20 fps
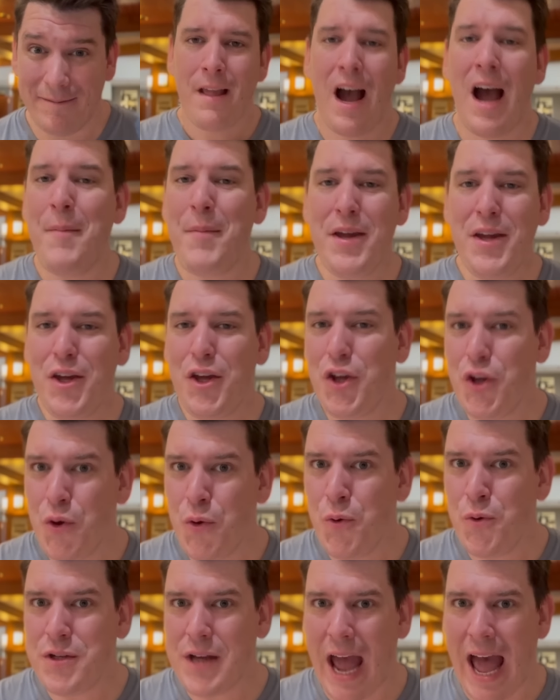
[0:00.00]
I'm a
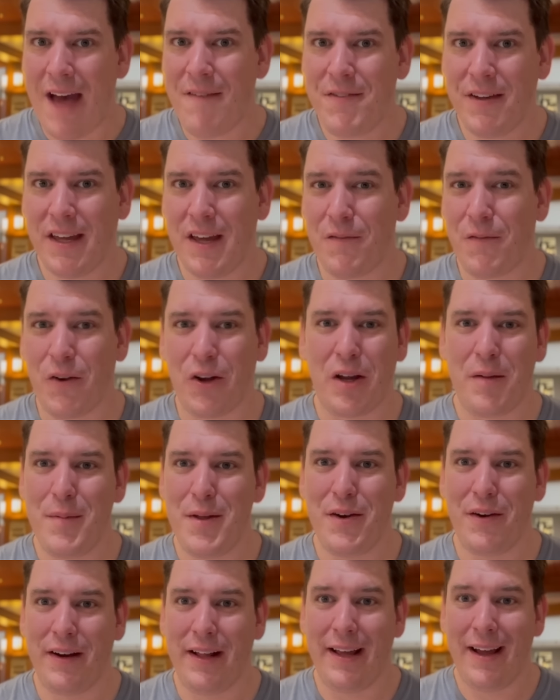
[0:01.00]
huge advocate for
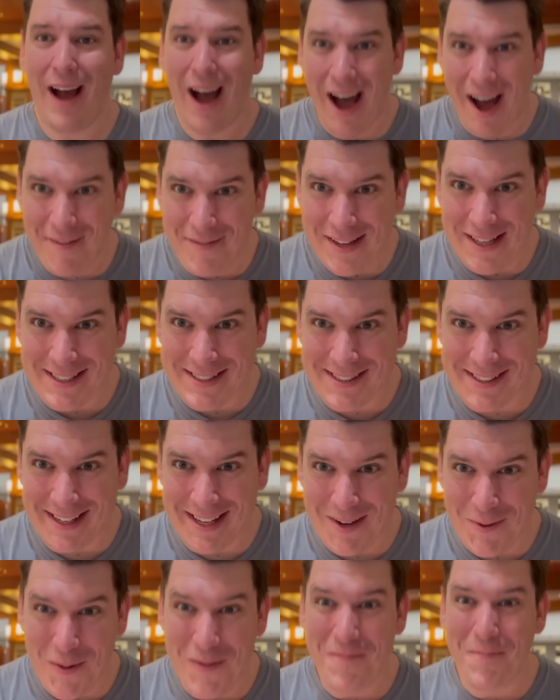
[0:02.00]
community.
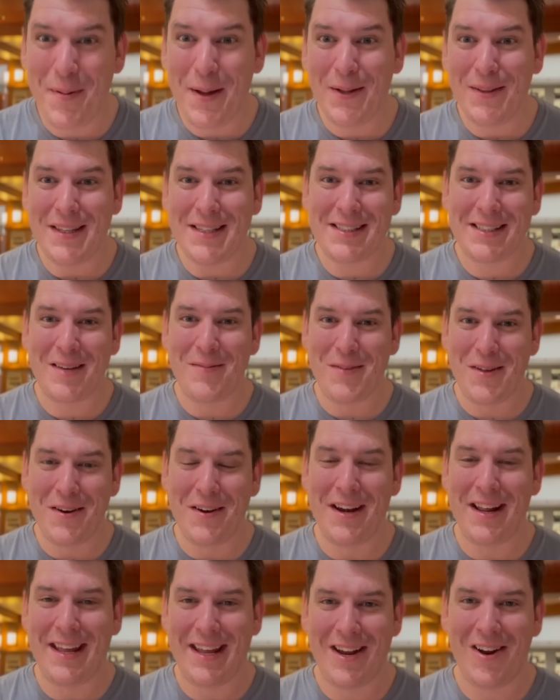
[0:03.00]
Obviously, we've built this
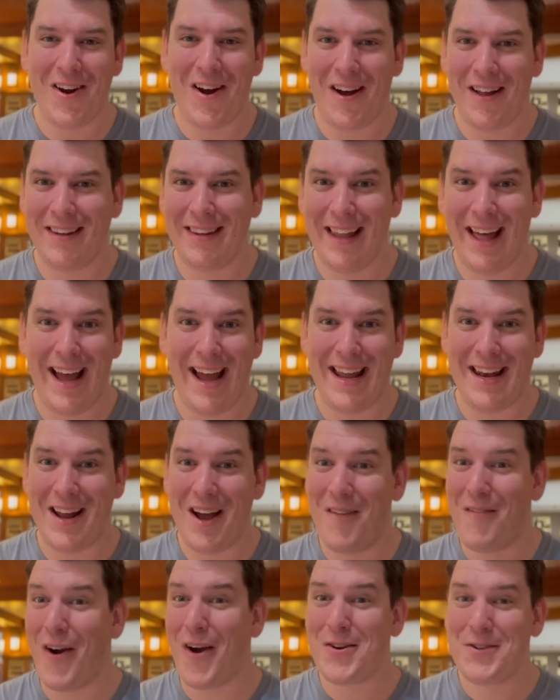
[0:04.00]
community here online
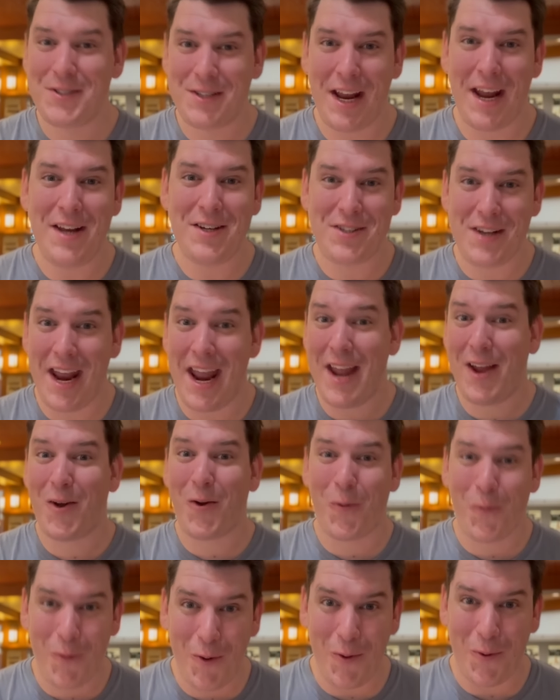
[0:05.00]
of our JJ
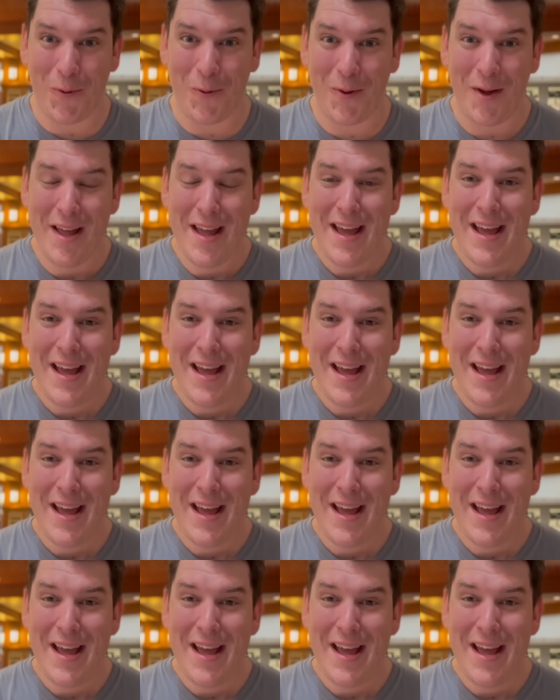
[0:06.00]
crew.